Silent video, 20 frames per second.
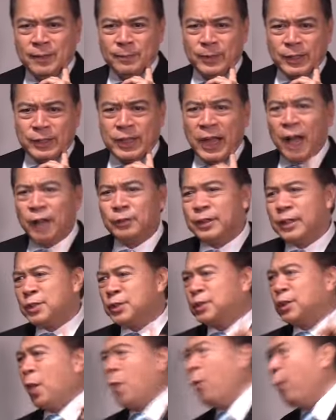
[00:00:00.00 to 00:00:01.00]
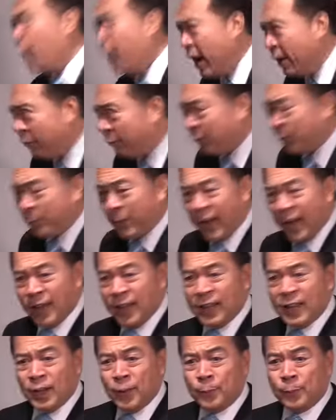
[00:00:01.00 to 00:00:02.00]
Because how does the wife
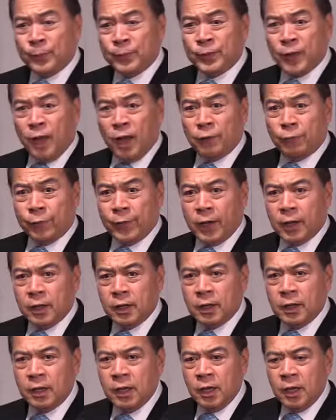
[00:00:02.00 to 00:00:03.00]
handle conflict?